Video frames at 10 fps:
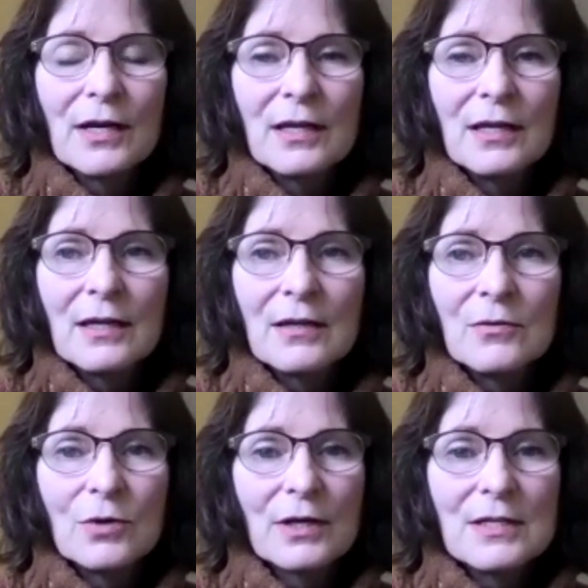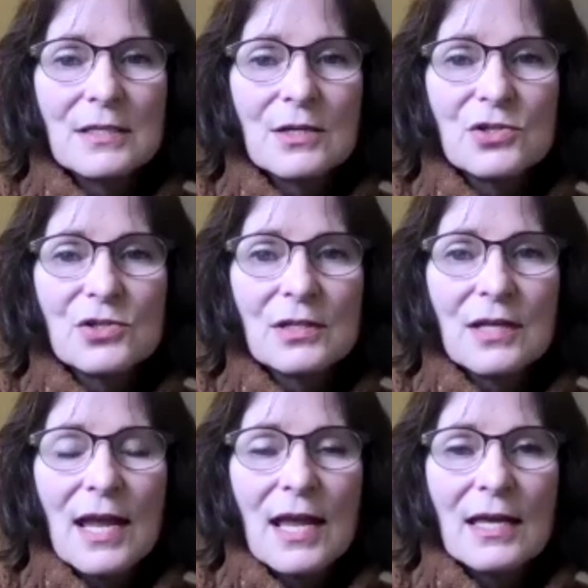an organization
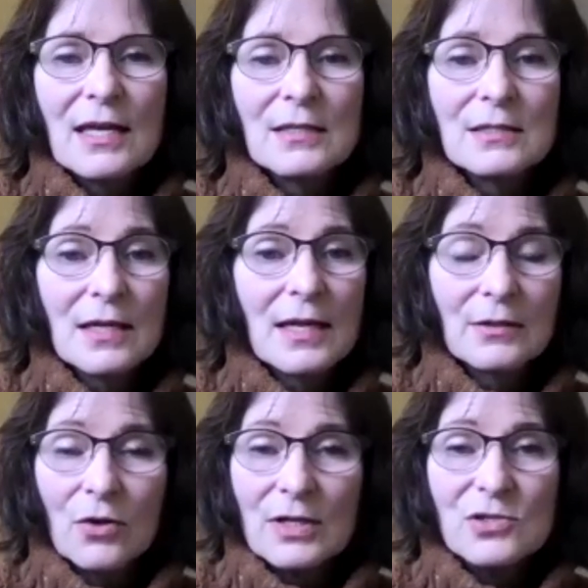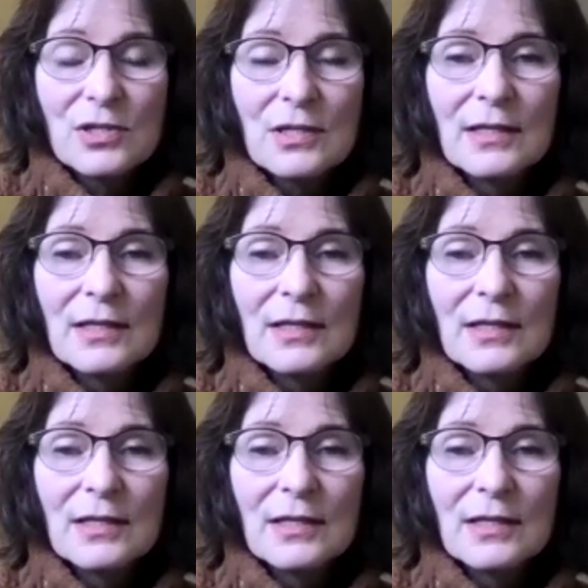and launch it.